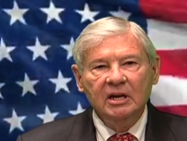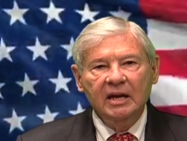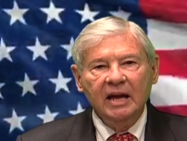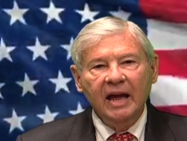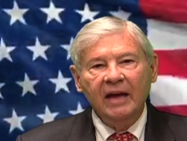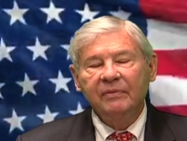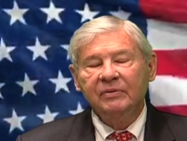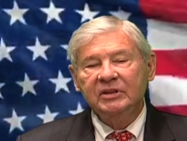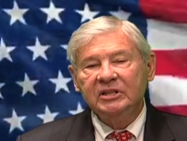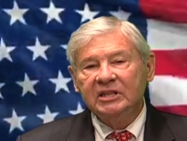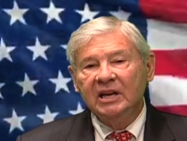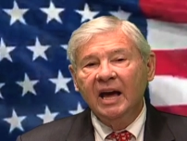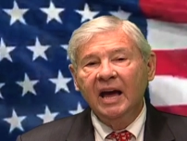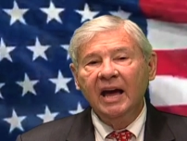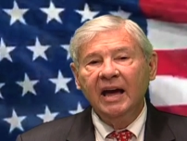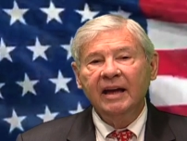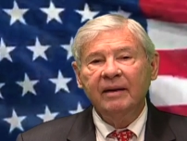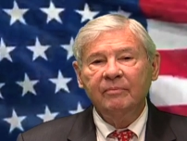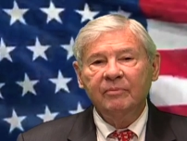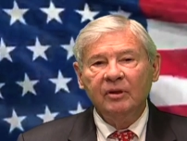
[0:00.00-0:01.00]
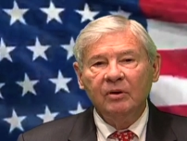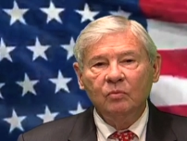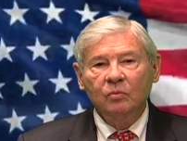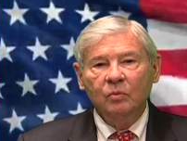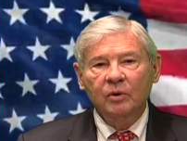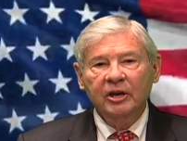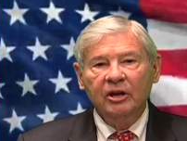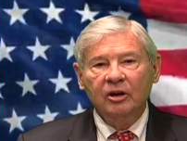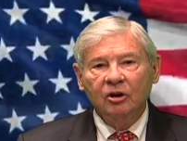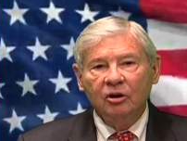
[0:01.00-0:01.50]
At the time that
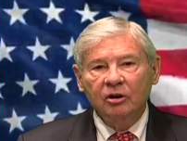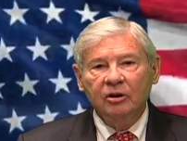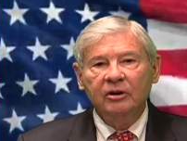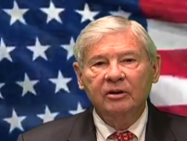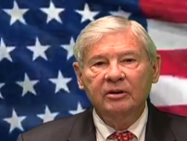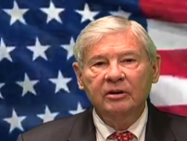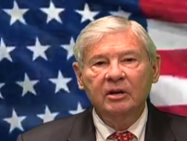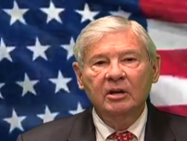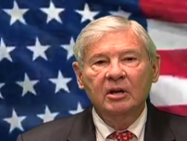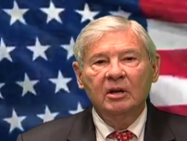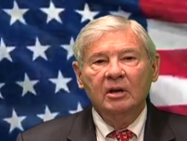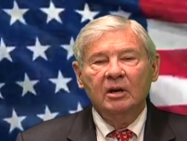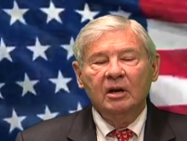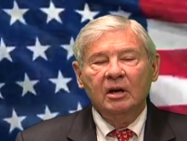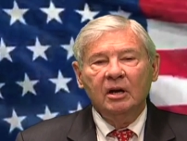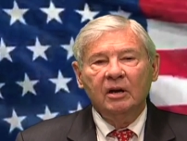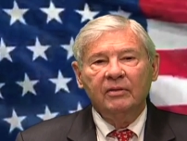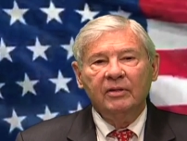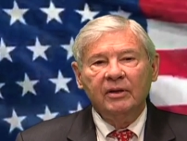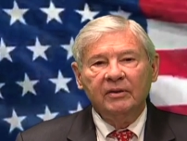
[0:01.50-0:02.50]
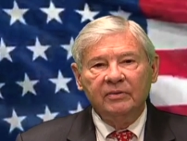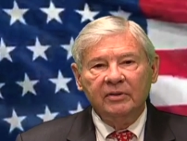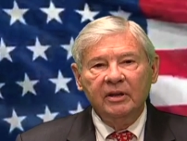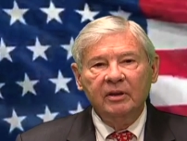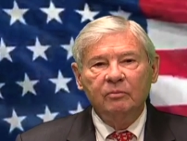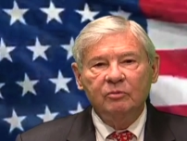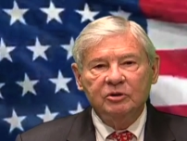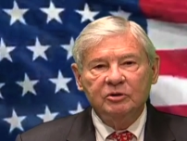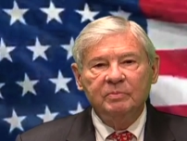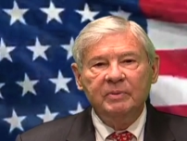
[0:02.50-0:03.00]
we heard that it
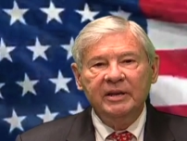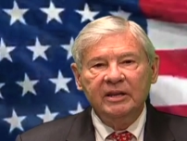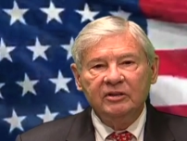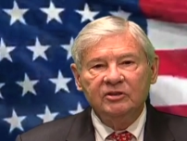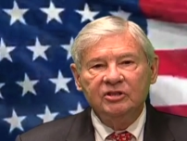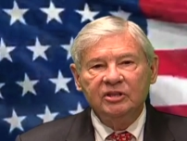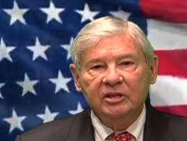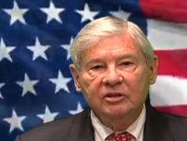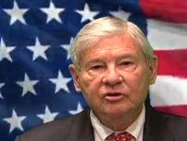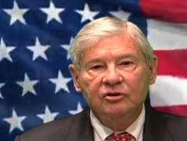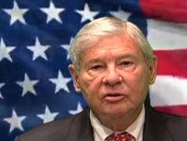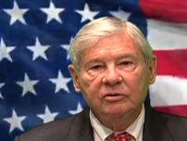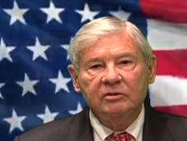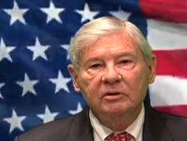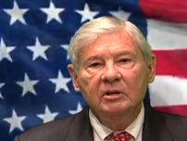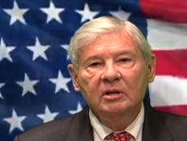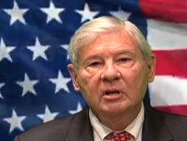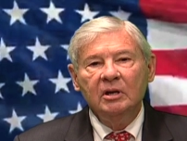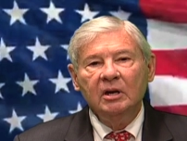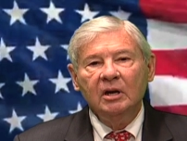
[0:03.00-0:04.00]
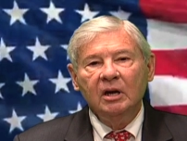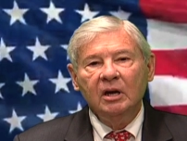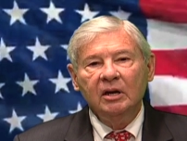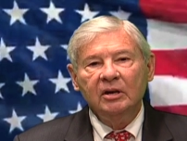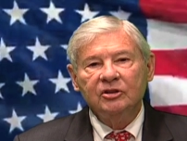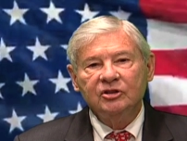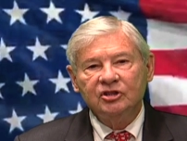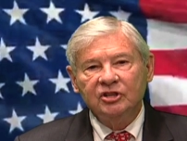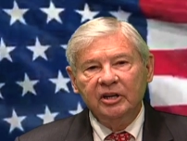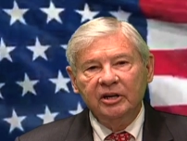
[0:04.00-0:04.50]
was being censured,
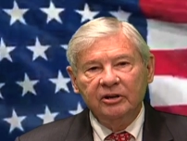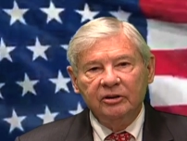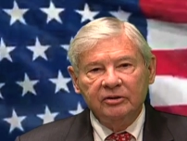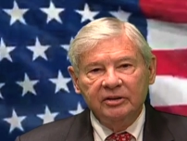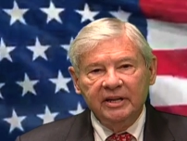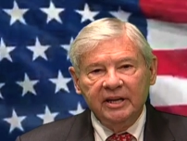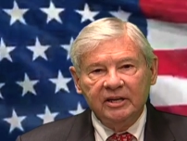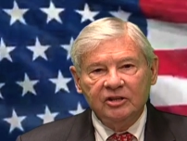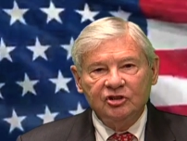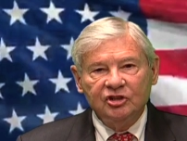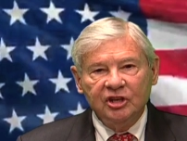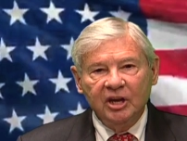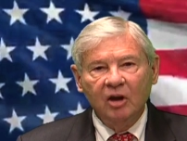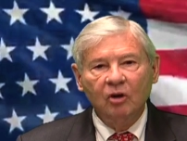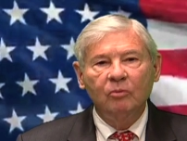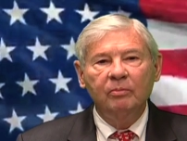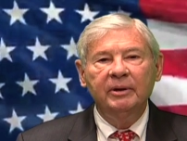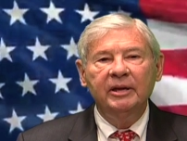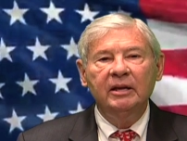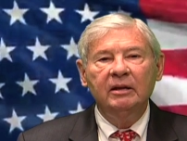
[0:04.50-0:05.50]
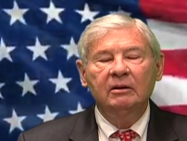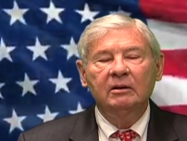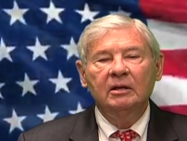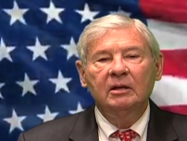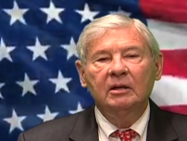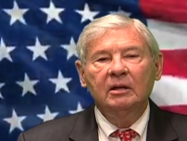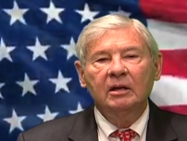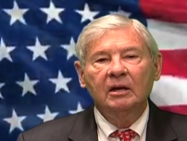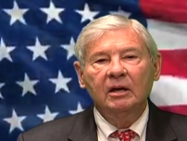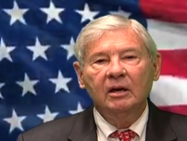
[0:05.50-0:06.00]
Senator Dick Shelby,
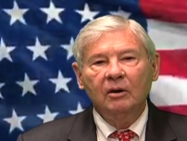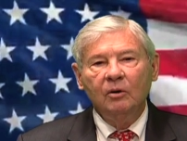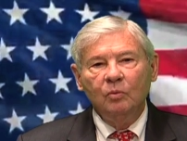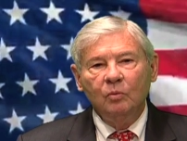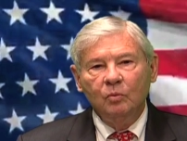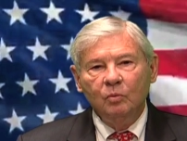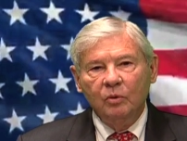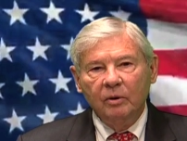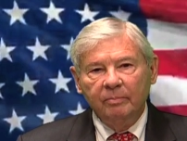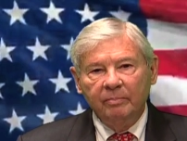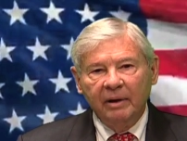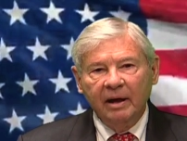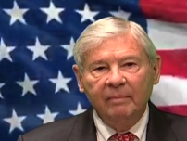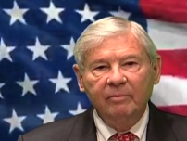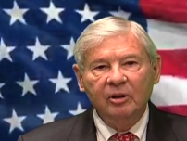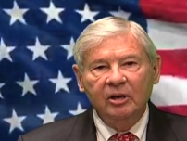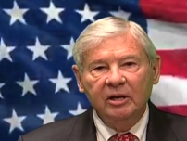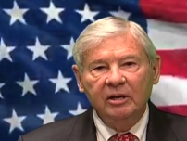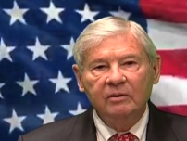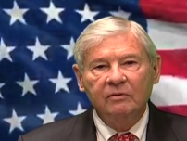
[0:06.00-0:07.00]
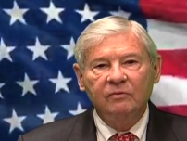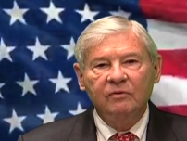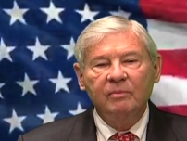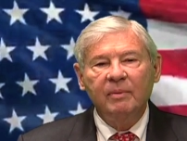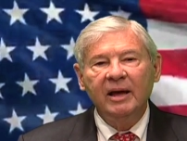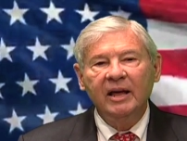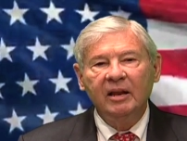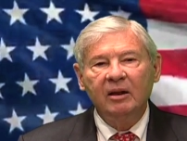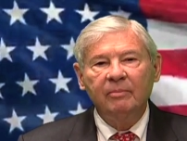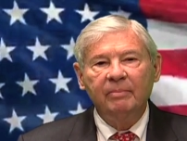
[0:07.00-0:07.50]
a Republican from
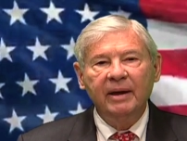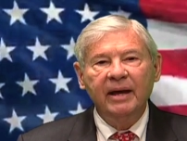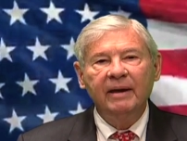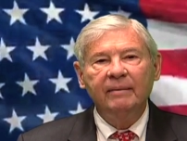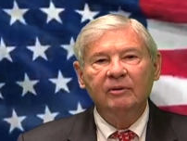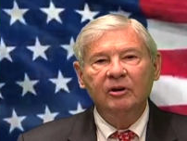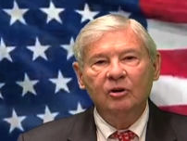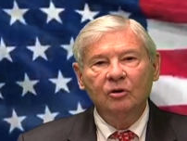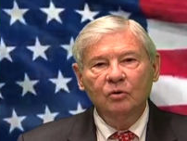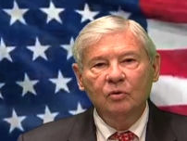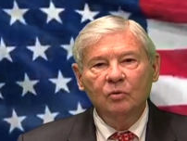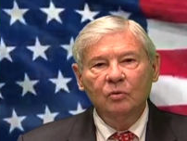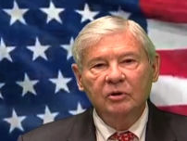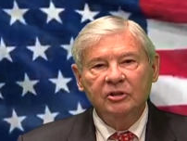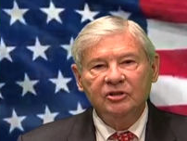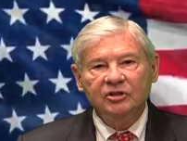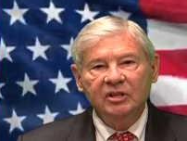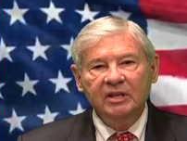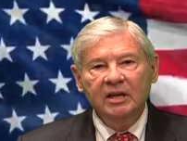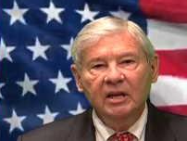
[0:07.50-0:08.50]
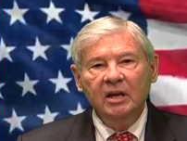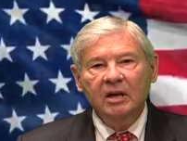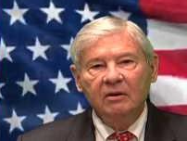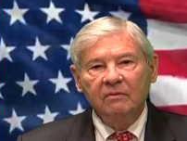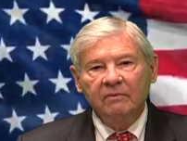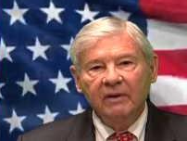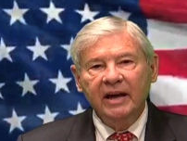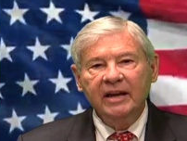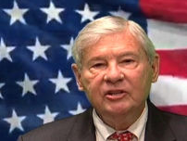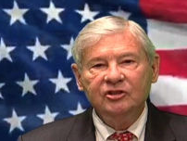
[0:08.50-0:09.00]
Alabama who was the
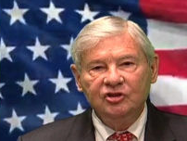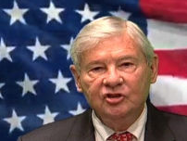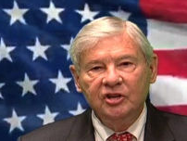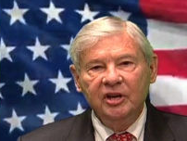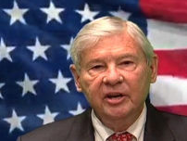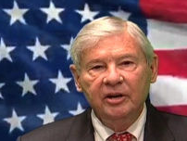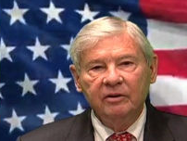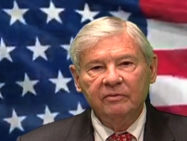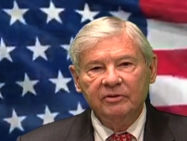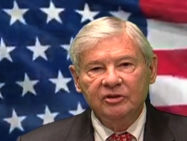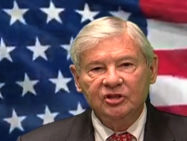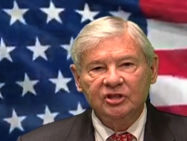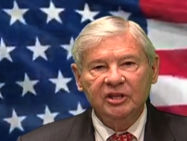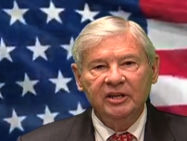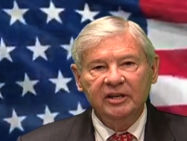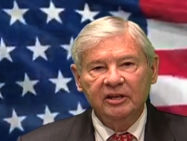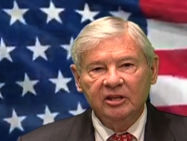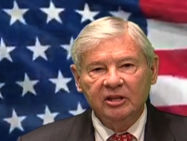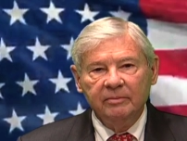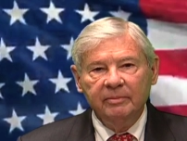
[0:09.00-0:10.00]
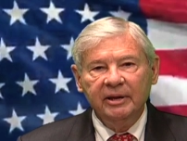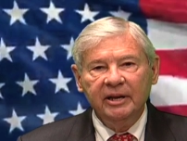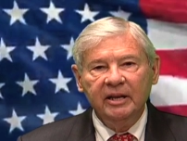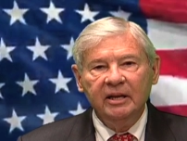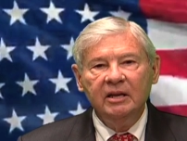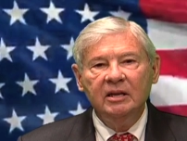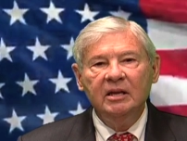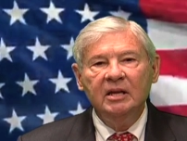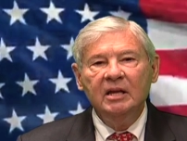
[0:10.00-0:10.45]
vice chair of the Senate committee,